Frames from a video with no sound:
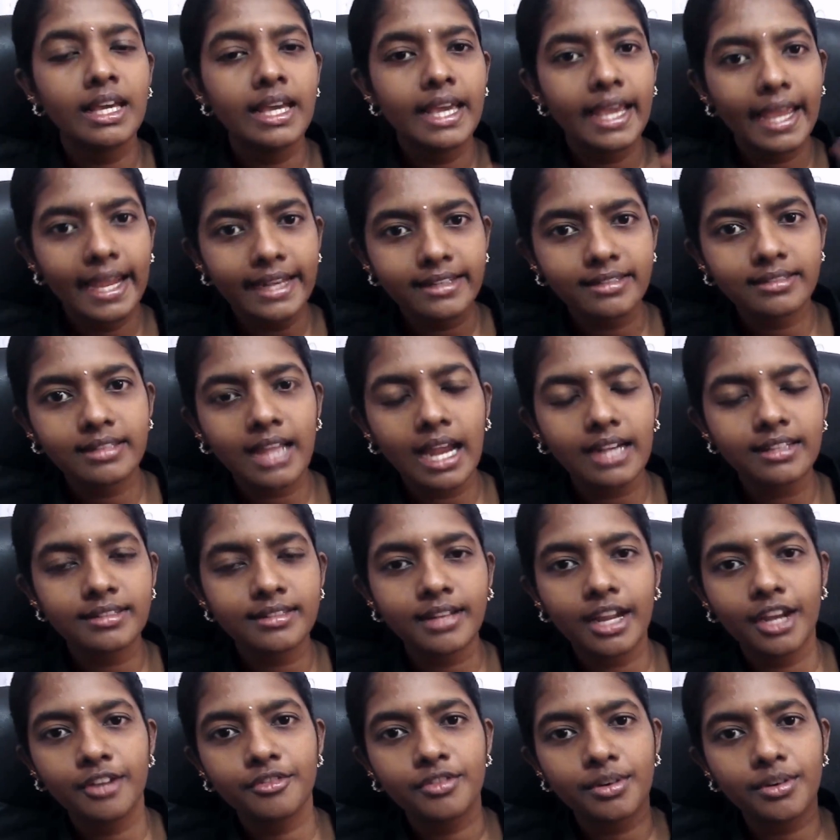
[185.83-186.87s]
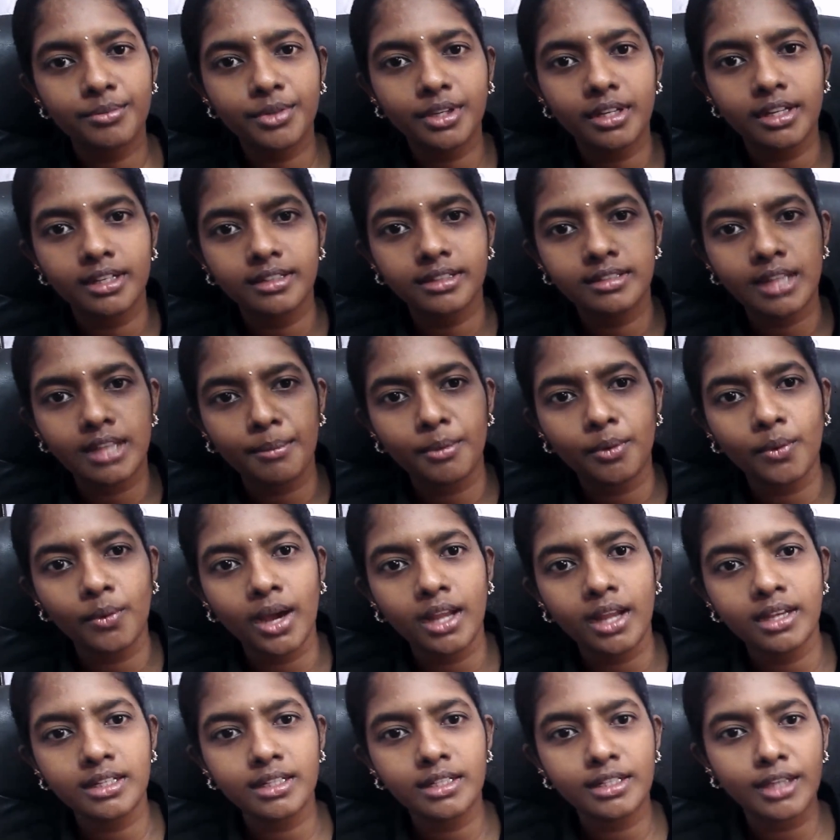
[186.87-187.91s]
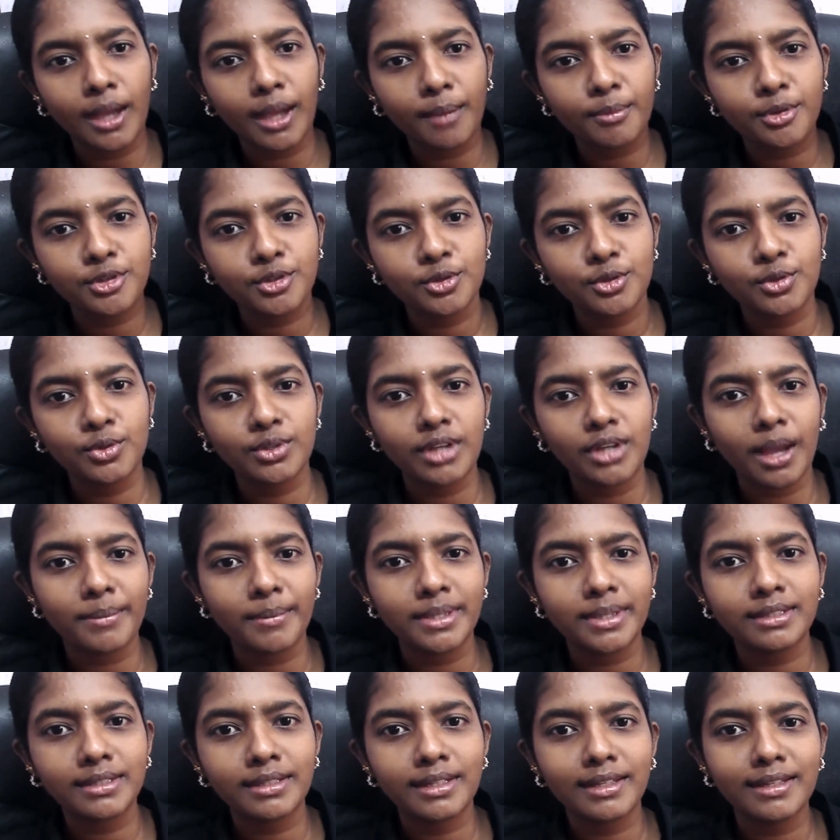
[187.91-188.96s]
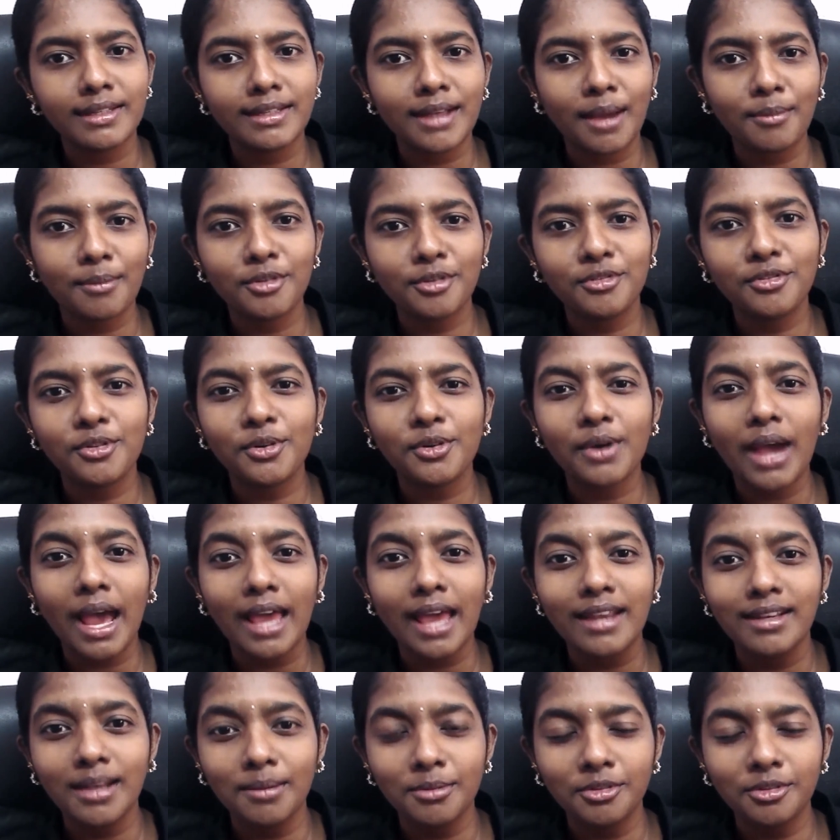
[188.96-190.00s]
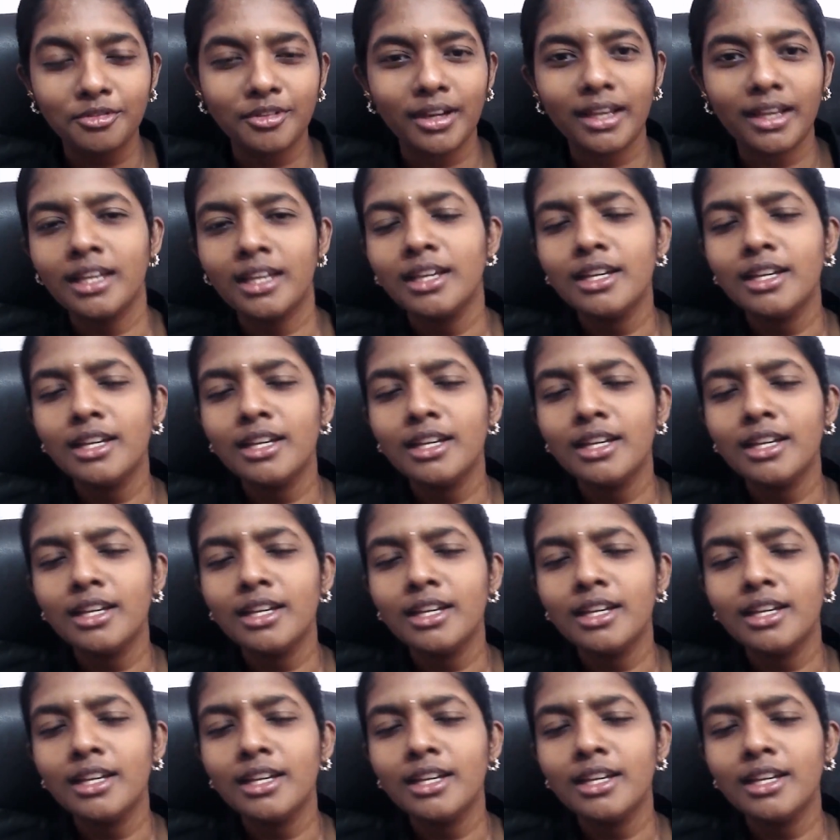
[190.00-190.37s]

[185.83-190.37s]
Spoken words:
It starts right from here. It's number 1, number 2, number 3, number 4 and number 5.